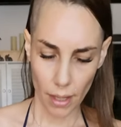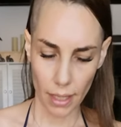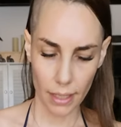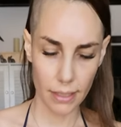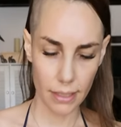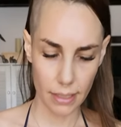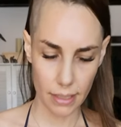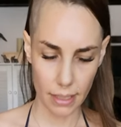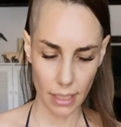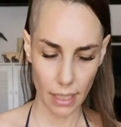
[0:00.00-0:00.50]

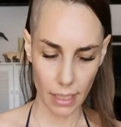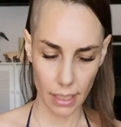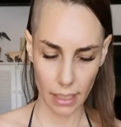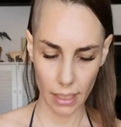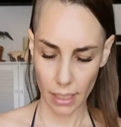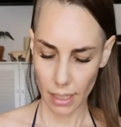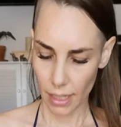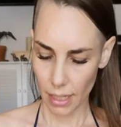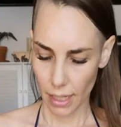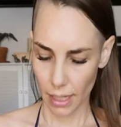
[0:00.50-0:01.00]
It's
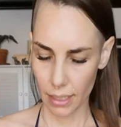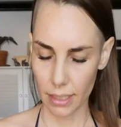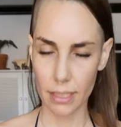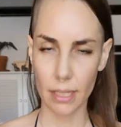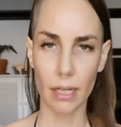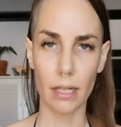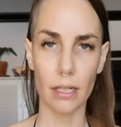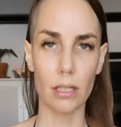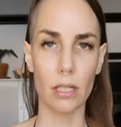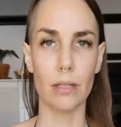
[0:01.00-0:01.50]
saying it's
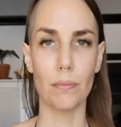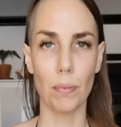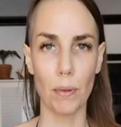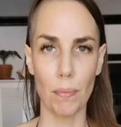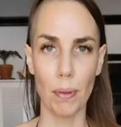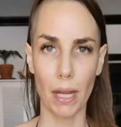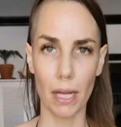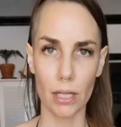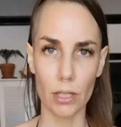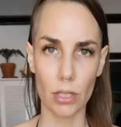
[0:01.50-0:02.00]
saying just be
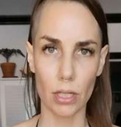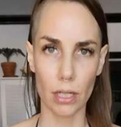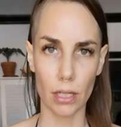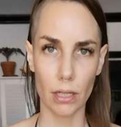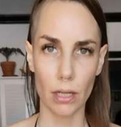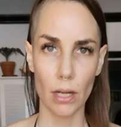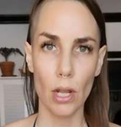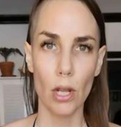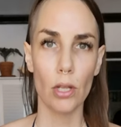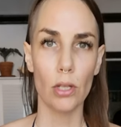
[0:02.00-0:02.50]

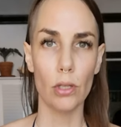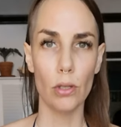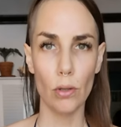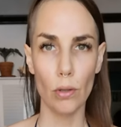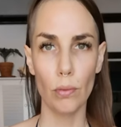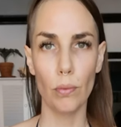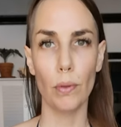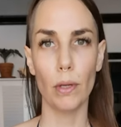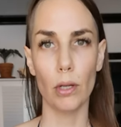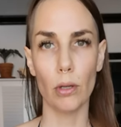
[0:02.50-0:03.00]
patient.
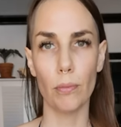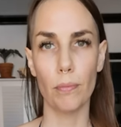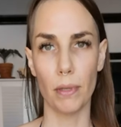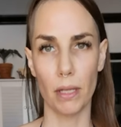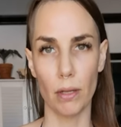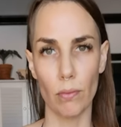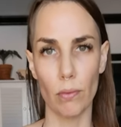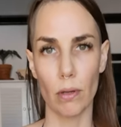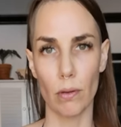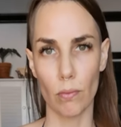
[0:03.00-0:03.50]
You will
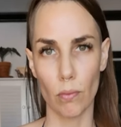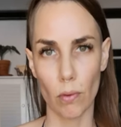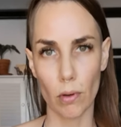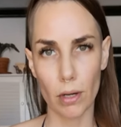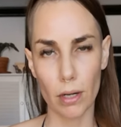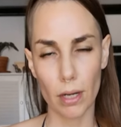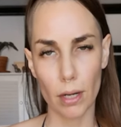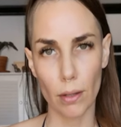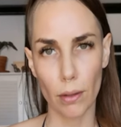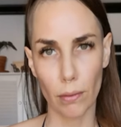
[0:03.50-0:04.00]
be
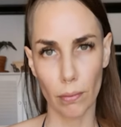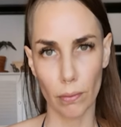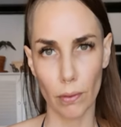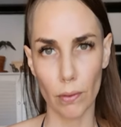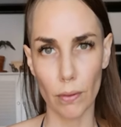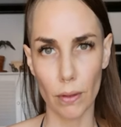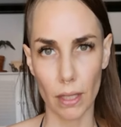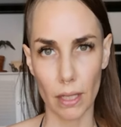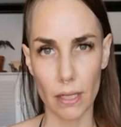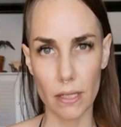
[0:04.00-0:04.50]
rewarded
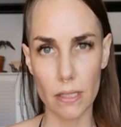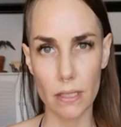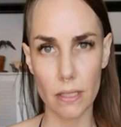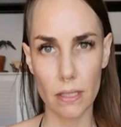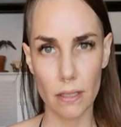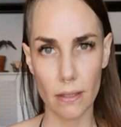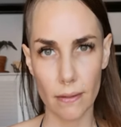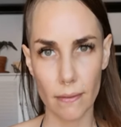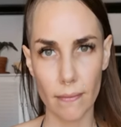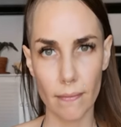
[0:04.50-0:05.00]
through
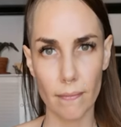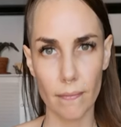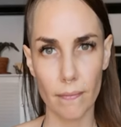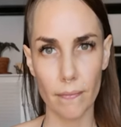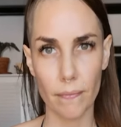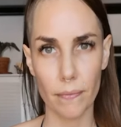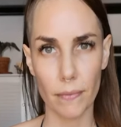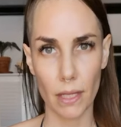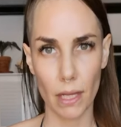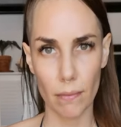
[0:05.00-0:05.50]
this.
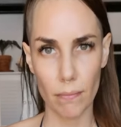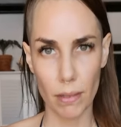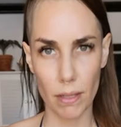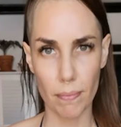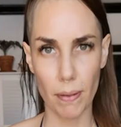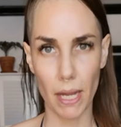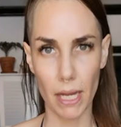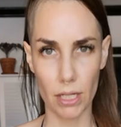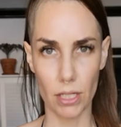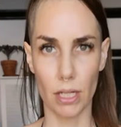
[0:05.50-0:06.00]
Be
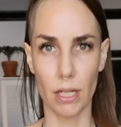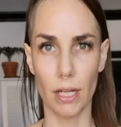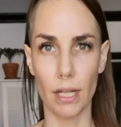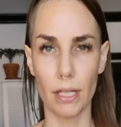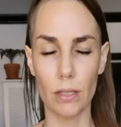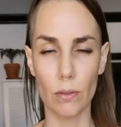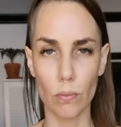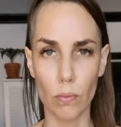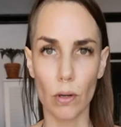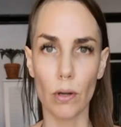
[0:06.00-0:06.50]
patient.
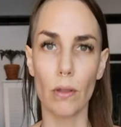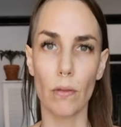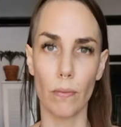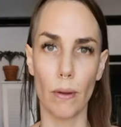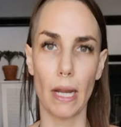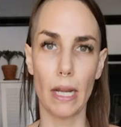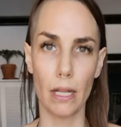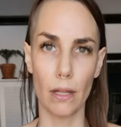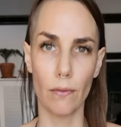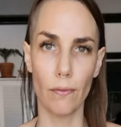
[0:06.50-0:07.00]
It's worth
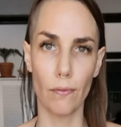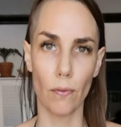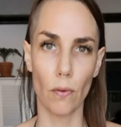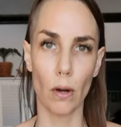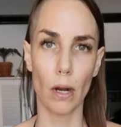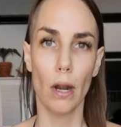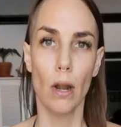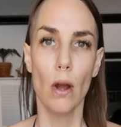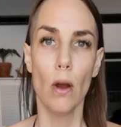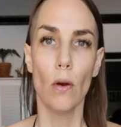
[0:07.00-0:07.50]
waiting
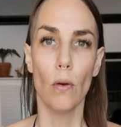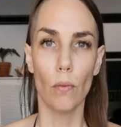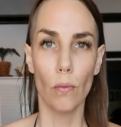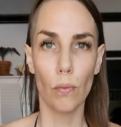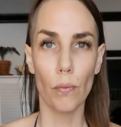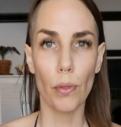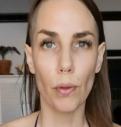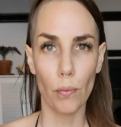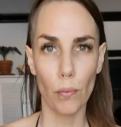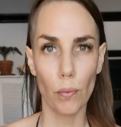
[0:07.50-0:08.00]
for.
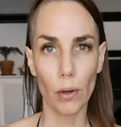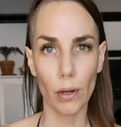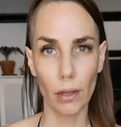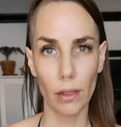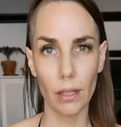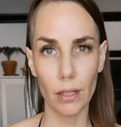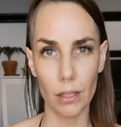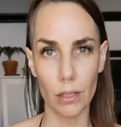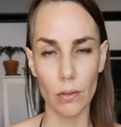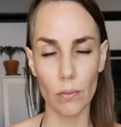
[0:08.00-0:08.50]
The work
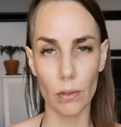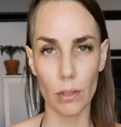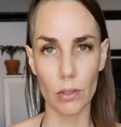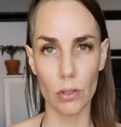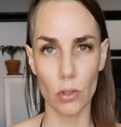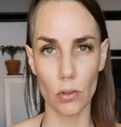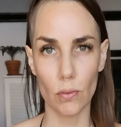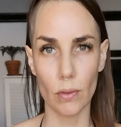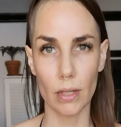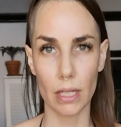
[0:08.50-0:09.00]
that you are
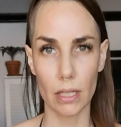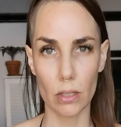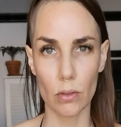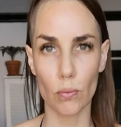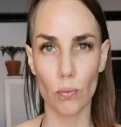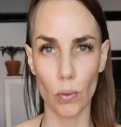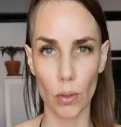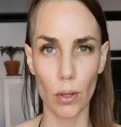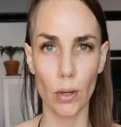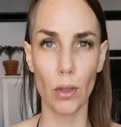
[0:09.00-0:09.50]
doing is
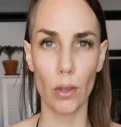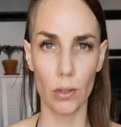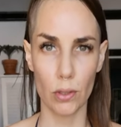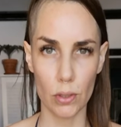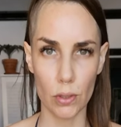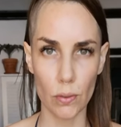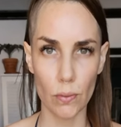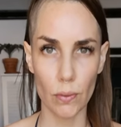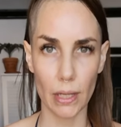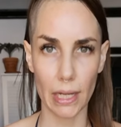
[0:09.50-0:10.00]
worth
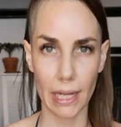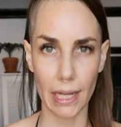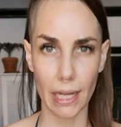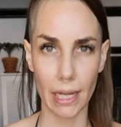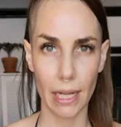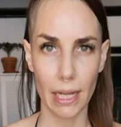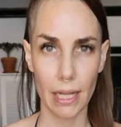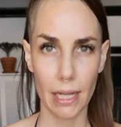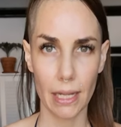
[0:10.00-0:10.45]
doing.